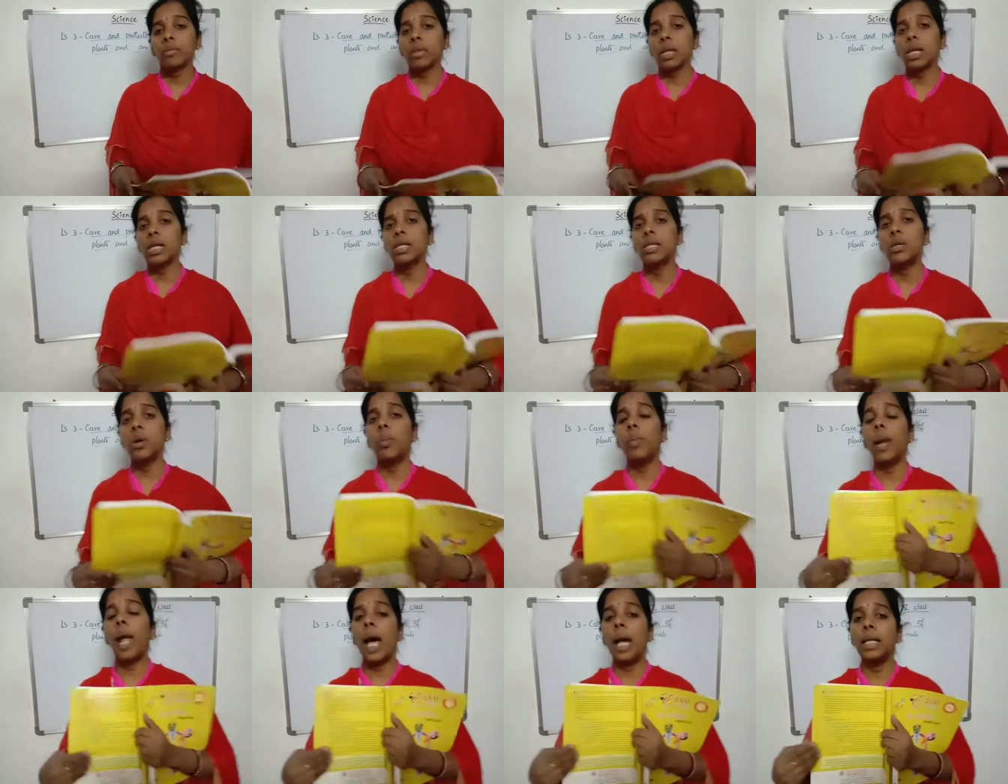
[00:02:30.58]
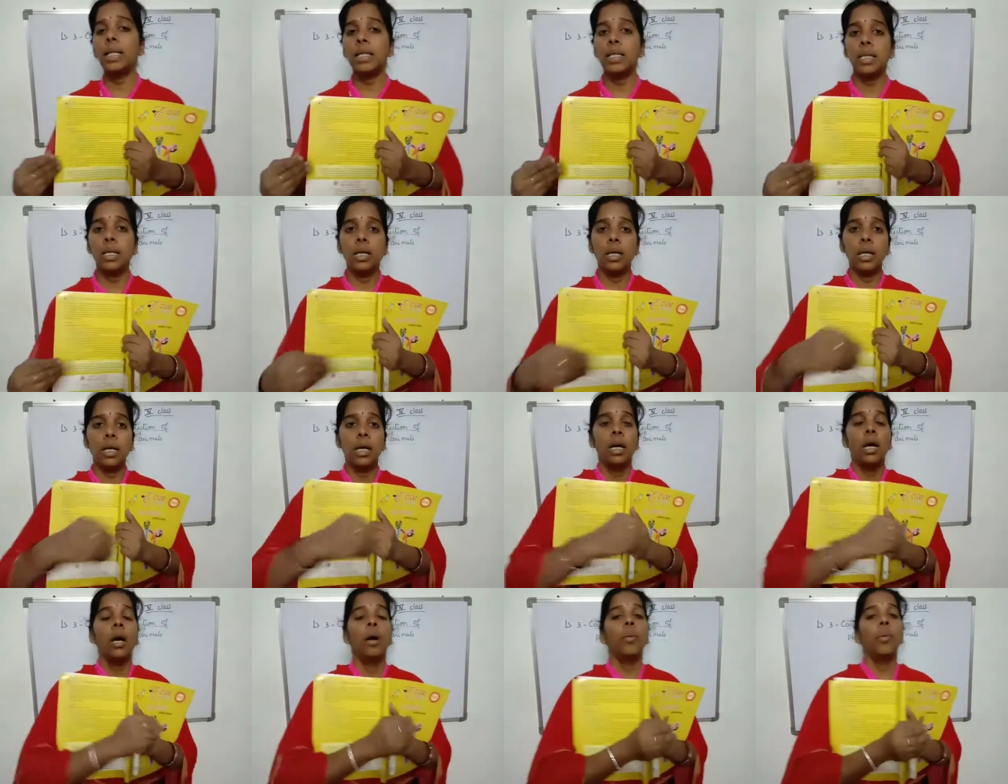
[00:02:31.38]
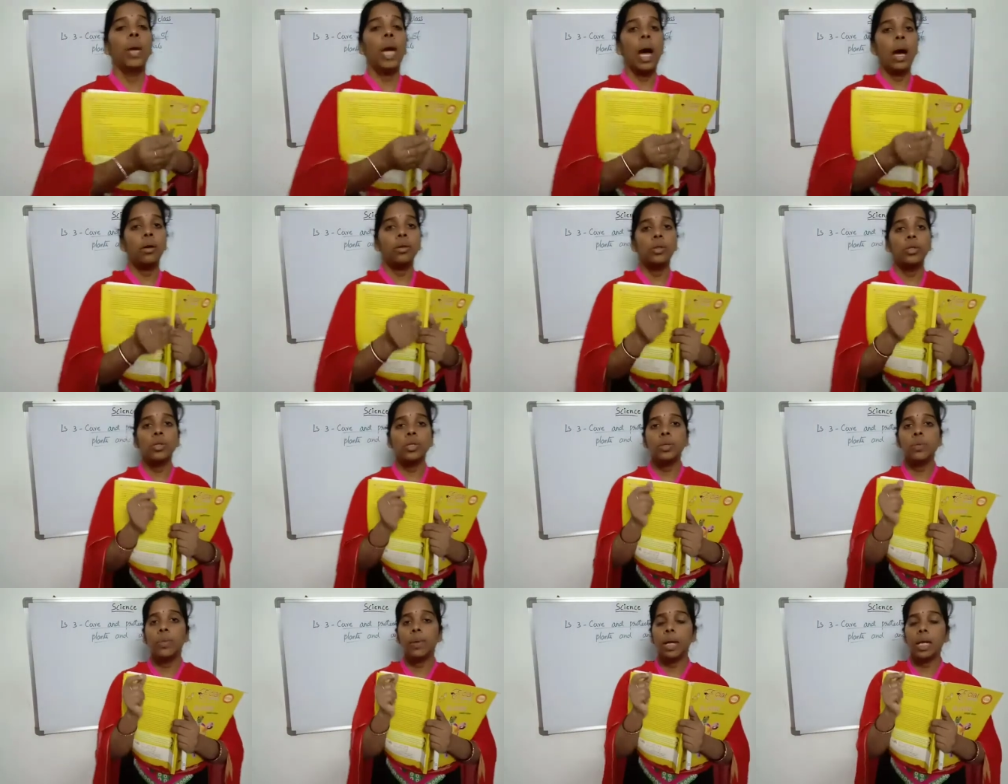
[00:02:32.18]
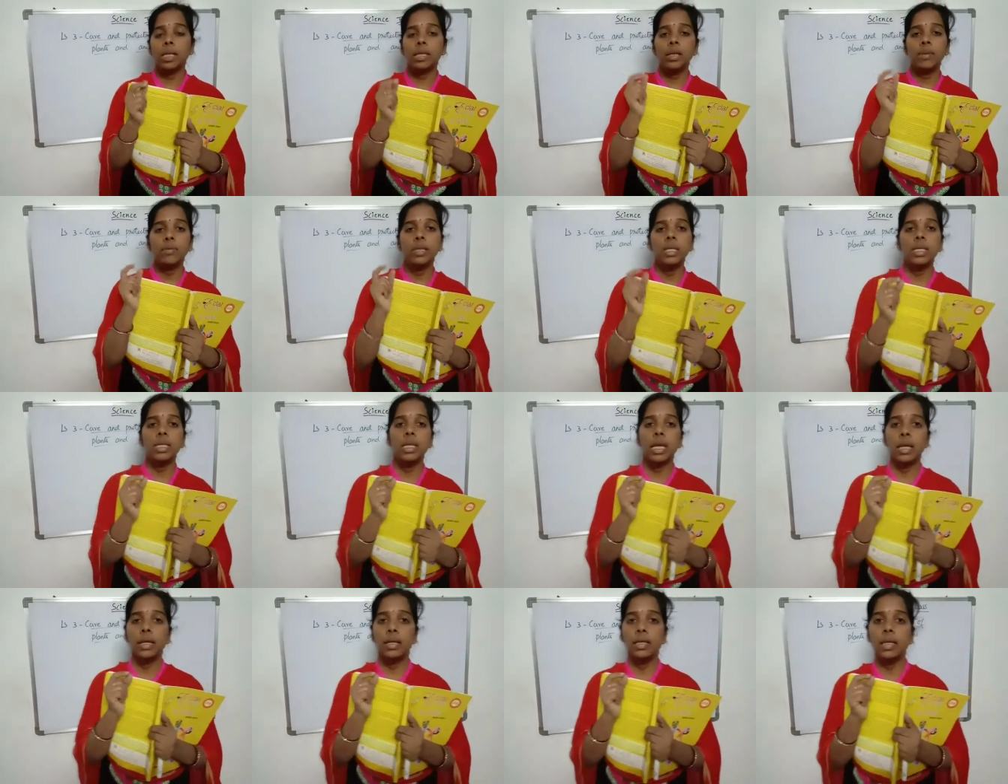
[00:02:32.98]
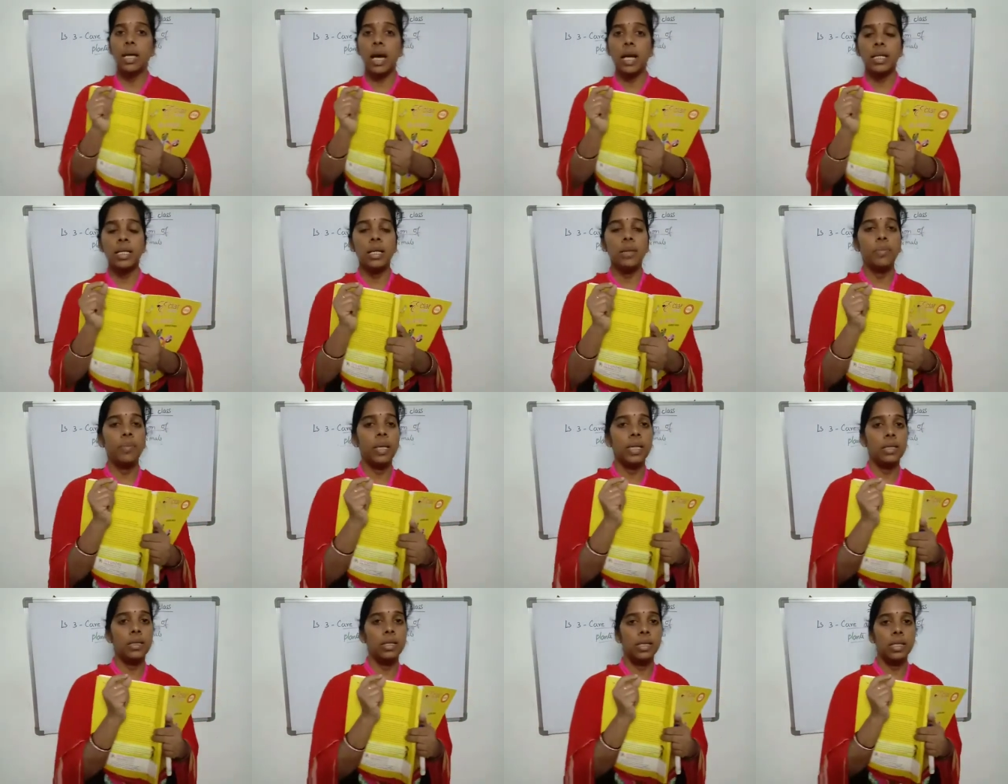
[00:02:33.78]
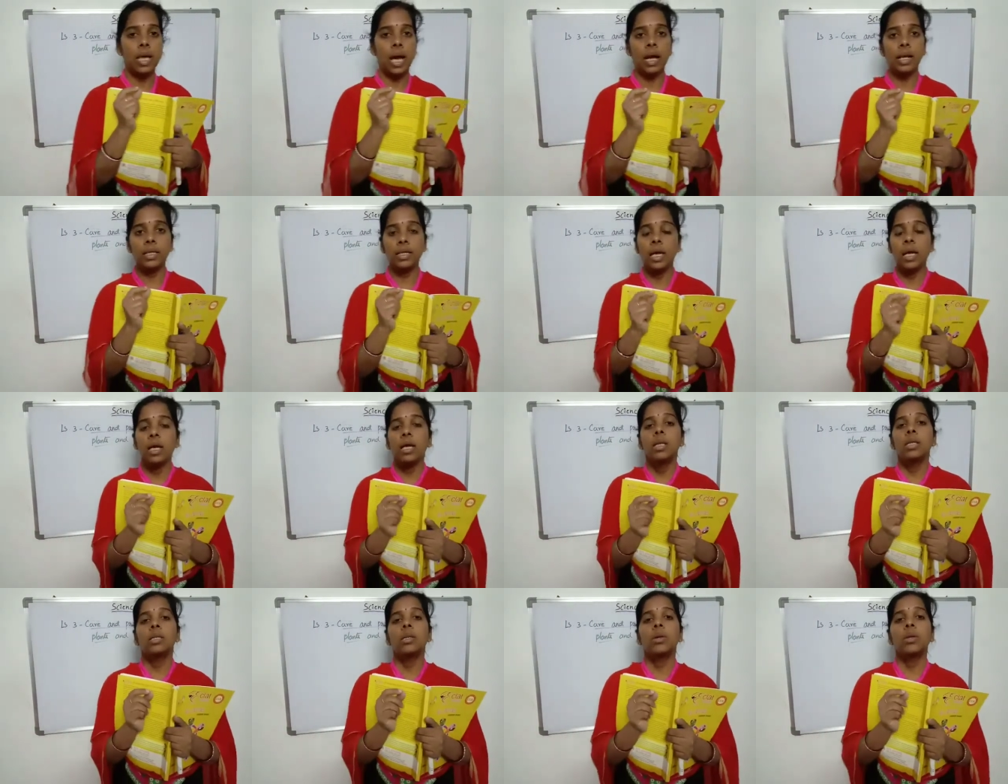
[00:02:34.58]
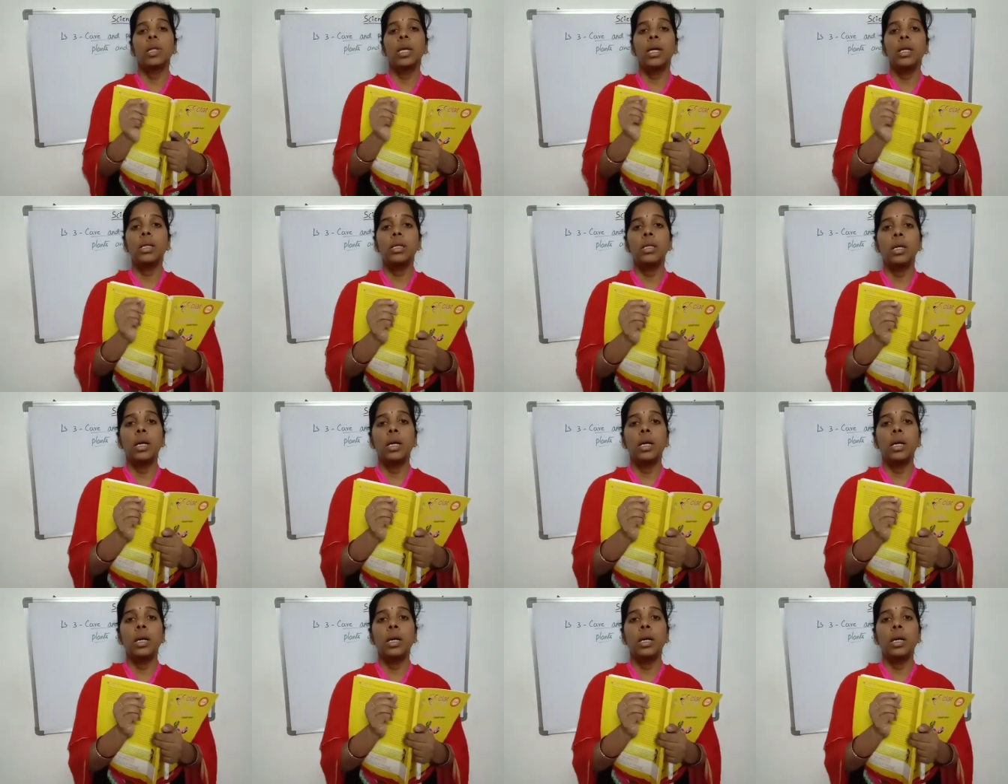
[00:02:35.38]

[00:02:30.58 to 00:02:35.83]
So plants, we have to spray some insecticides and pesticides so that